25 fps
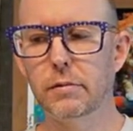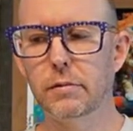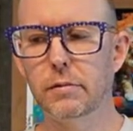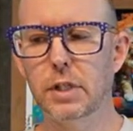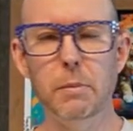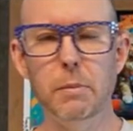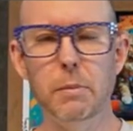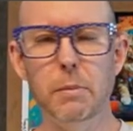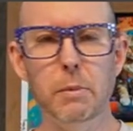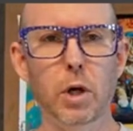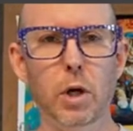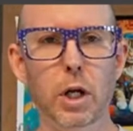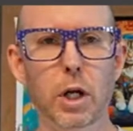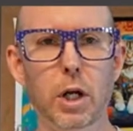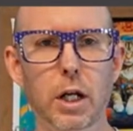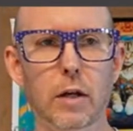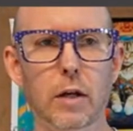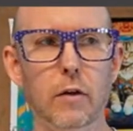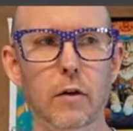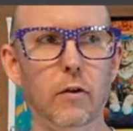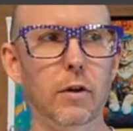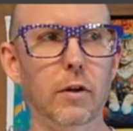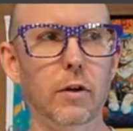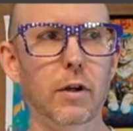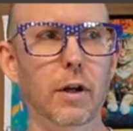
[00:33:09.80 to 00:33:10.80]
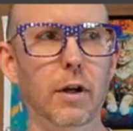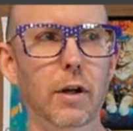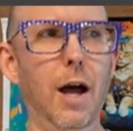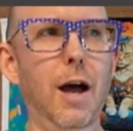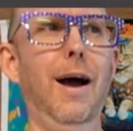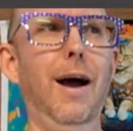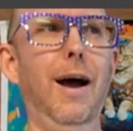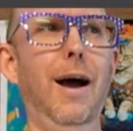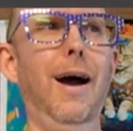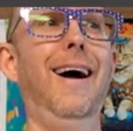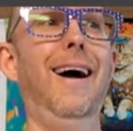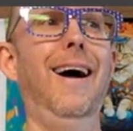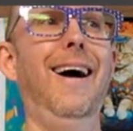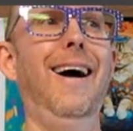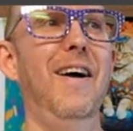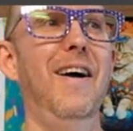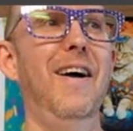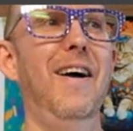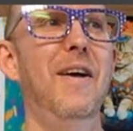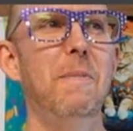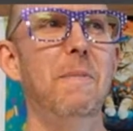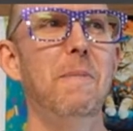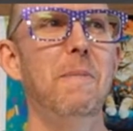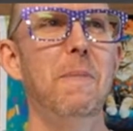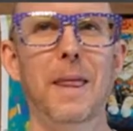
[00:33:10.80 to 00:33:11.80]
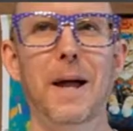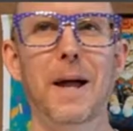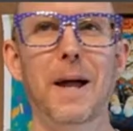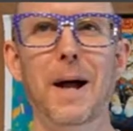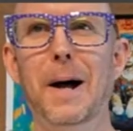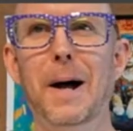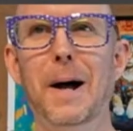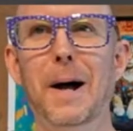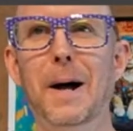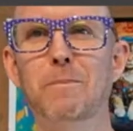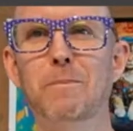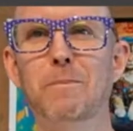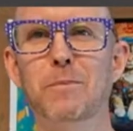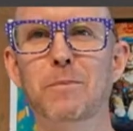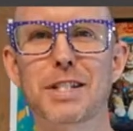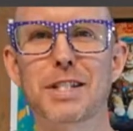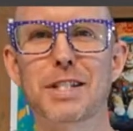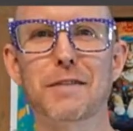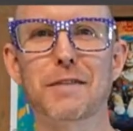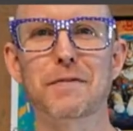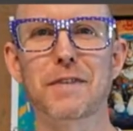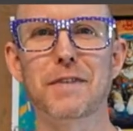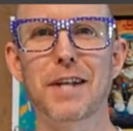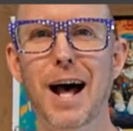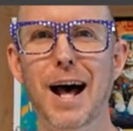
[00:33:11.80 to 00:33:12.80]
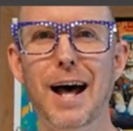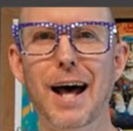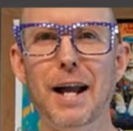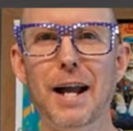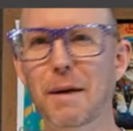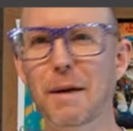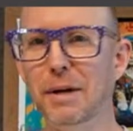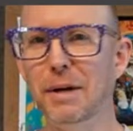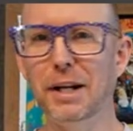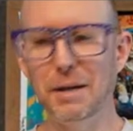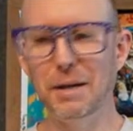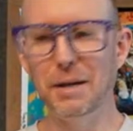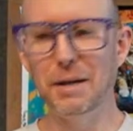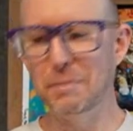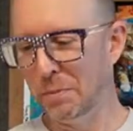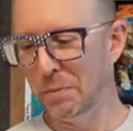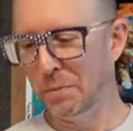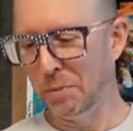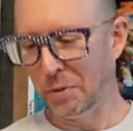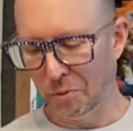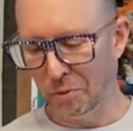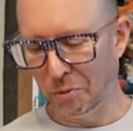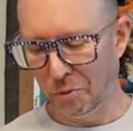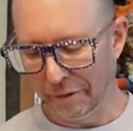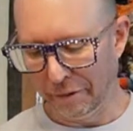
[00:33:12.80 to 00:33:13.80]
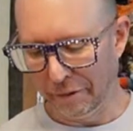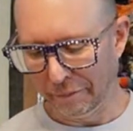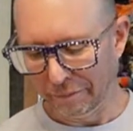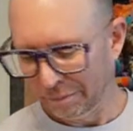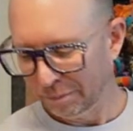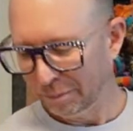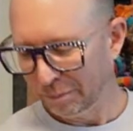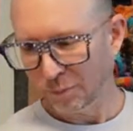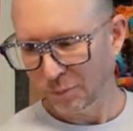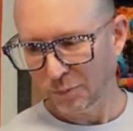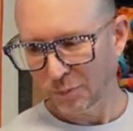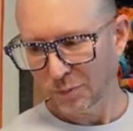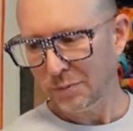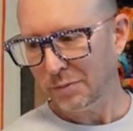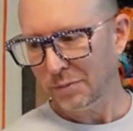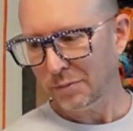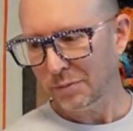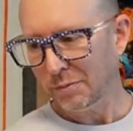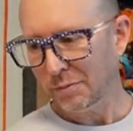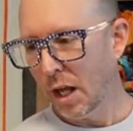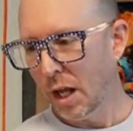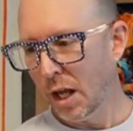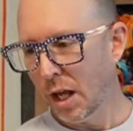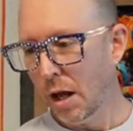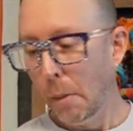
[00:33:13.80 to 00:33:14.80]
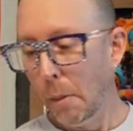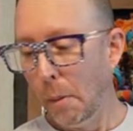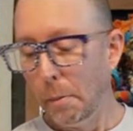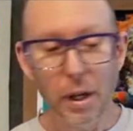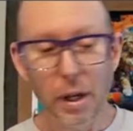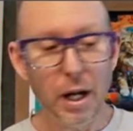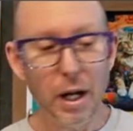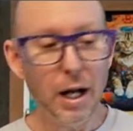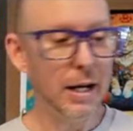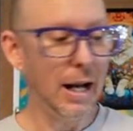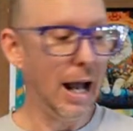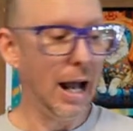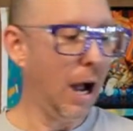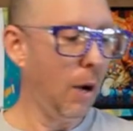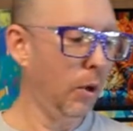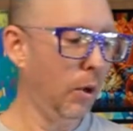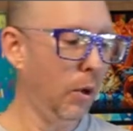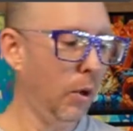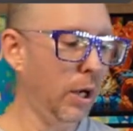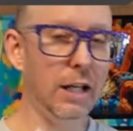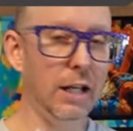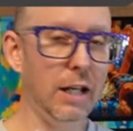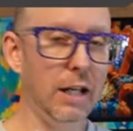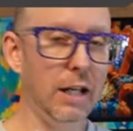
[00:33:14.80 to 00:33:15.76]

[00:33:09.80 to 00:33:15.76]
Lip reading: tell me what it is. Because if not, I'm going to come up with one. But I want to